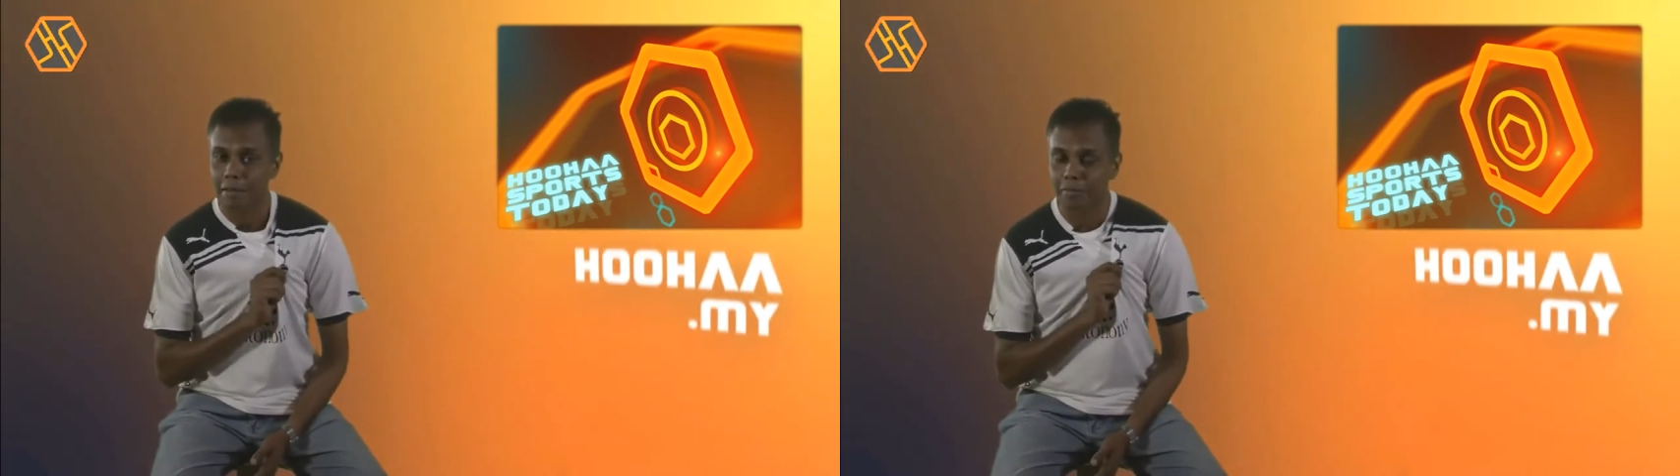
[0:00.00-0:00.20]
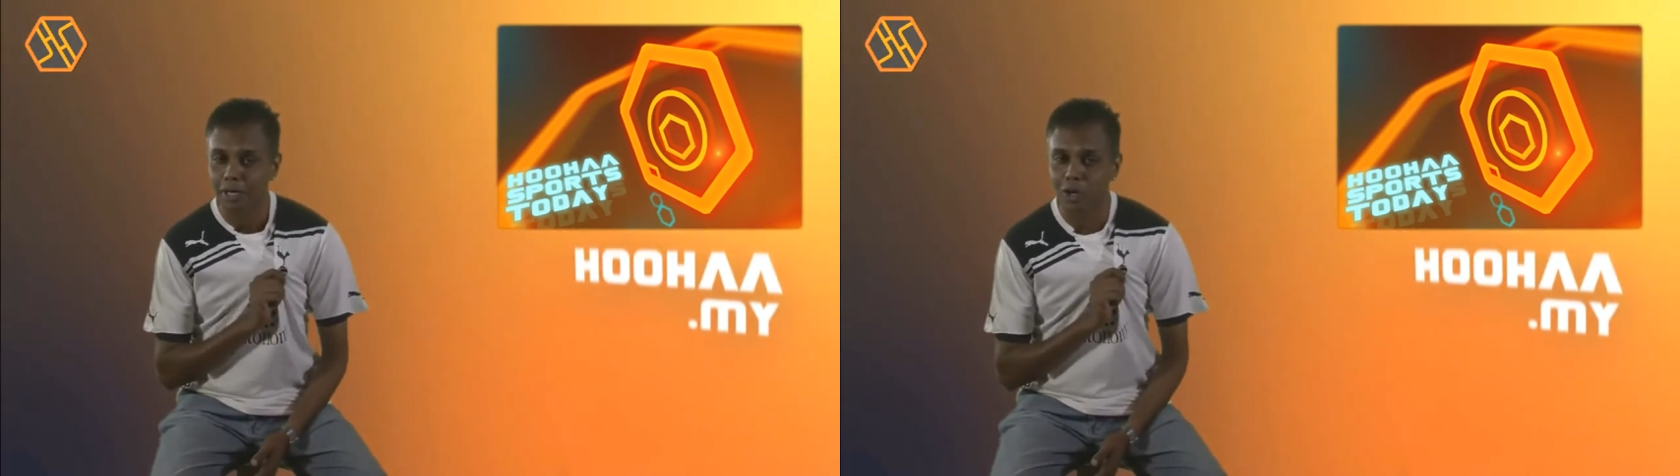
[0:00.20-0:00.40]

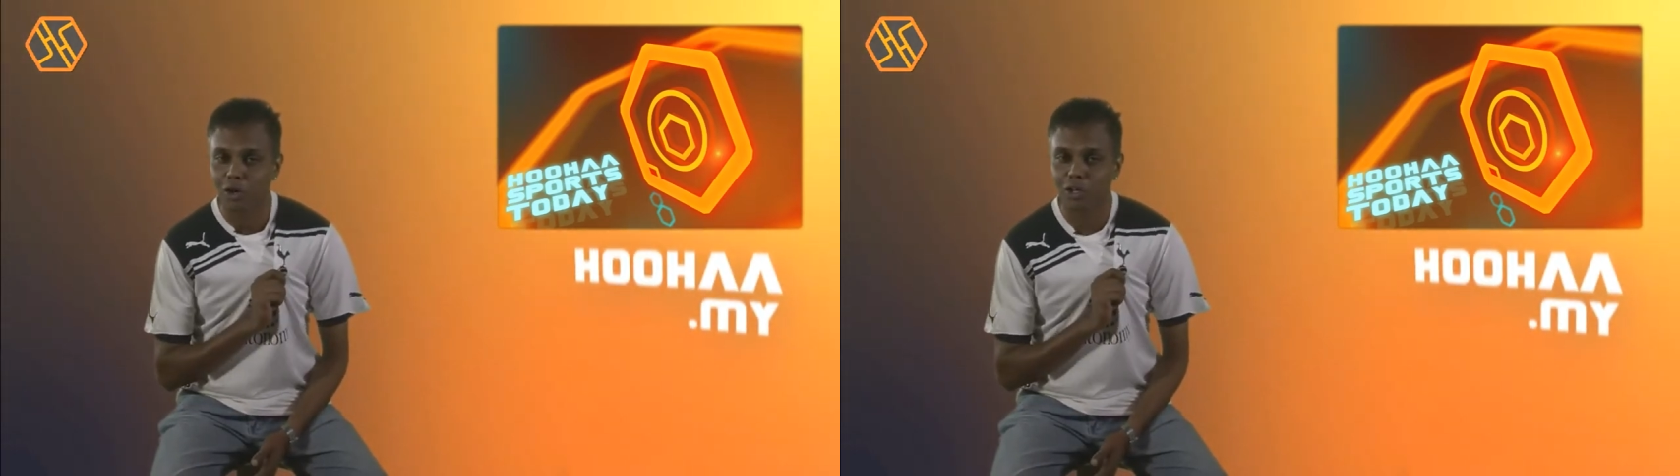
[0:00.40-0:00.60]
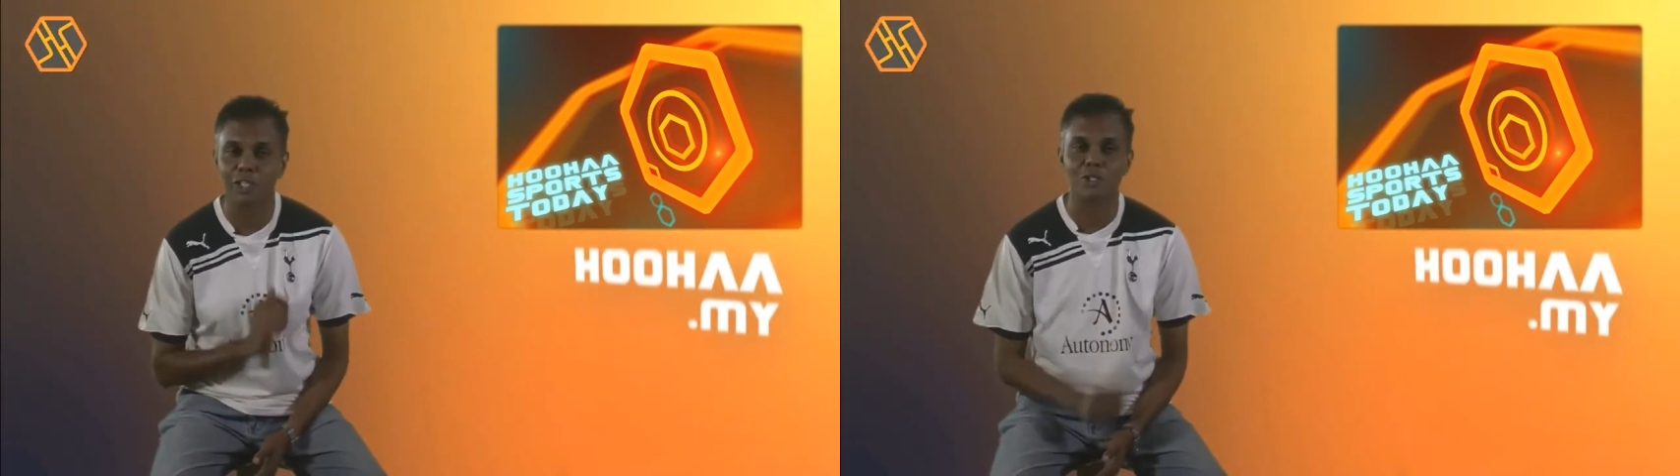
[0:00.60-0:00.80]

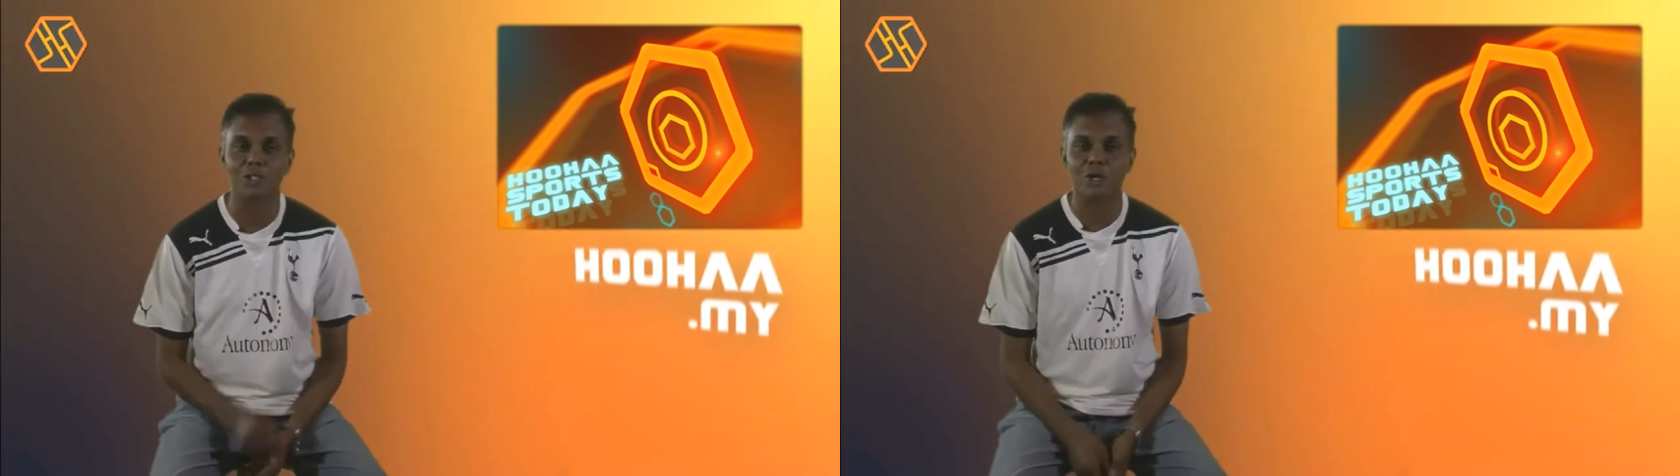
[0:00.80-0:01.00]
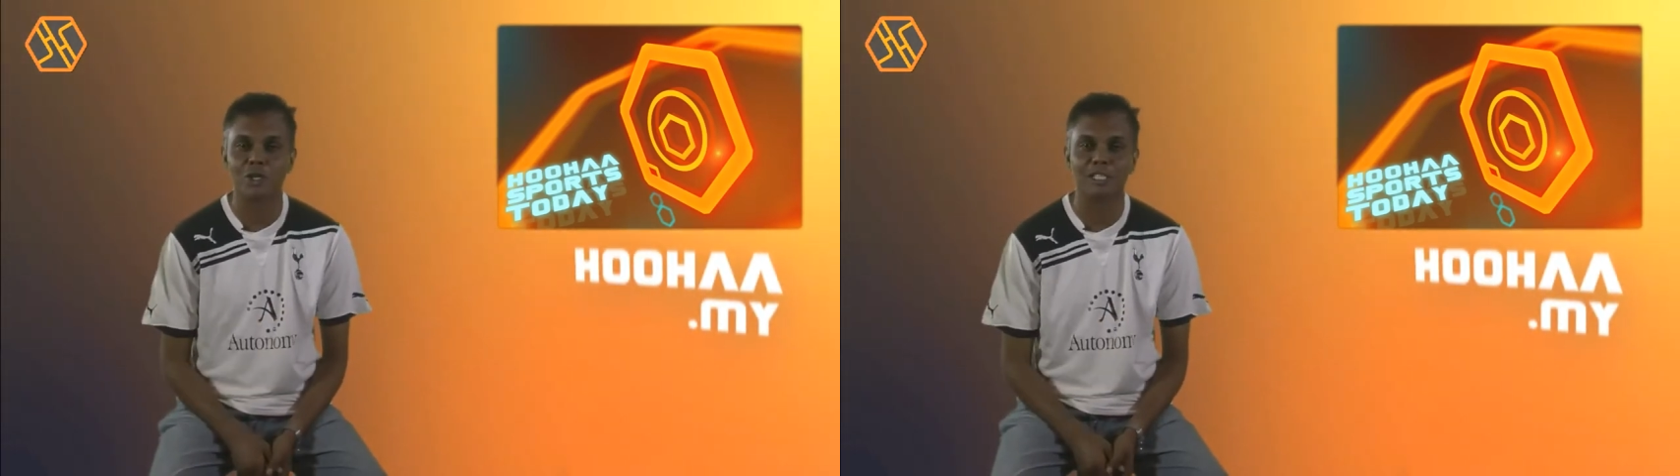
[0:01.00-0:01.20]
belonging to
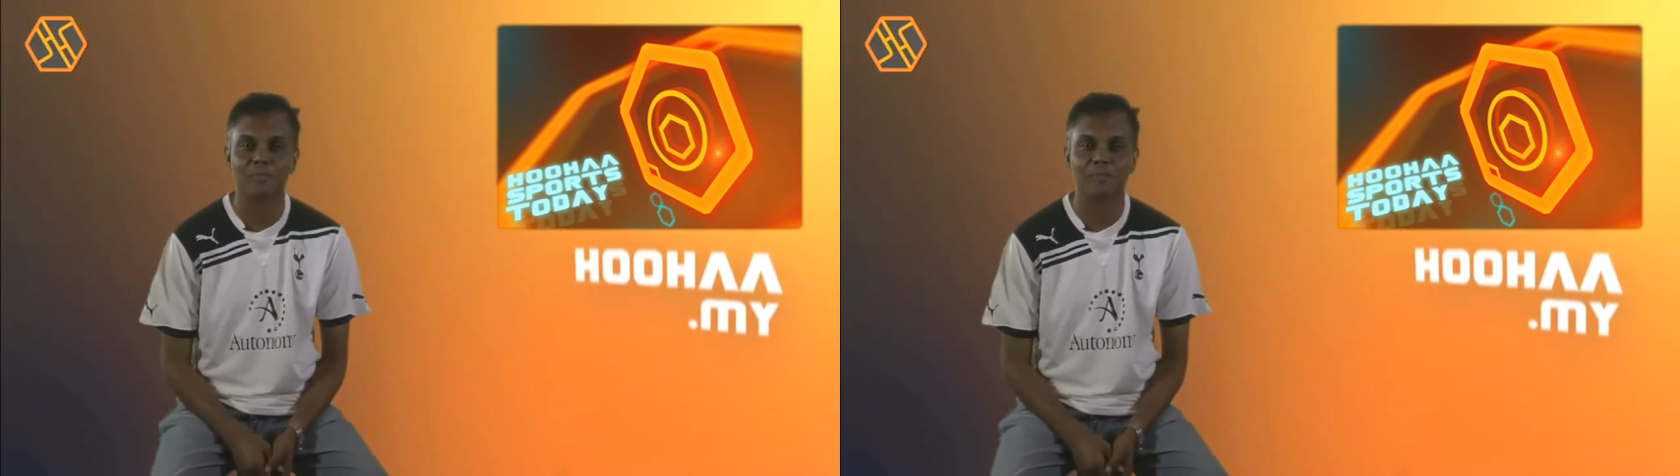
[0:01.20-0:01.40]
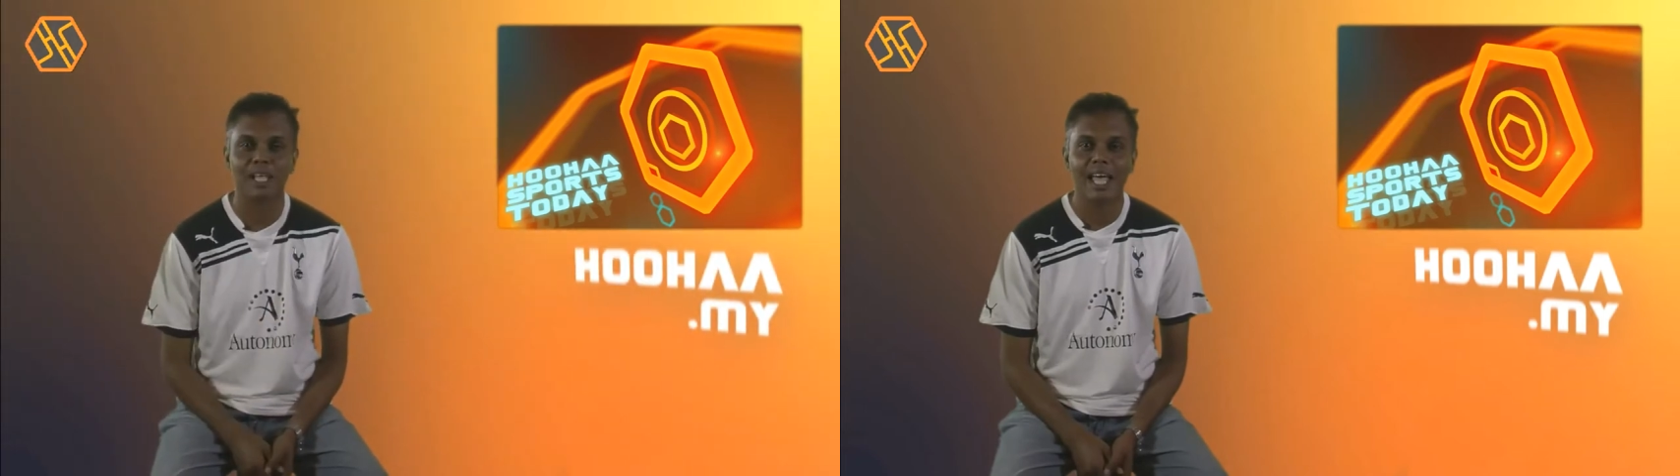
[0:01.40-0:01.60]
Tottenham.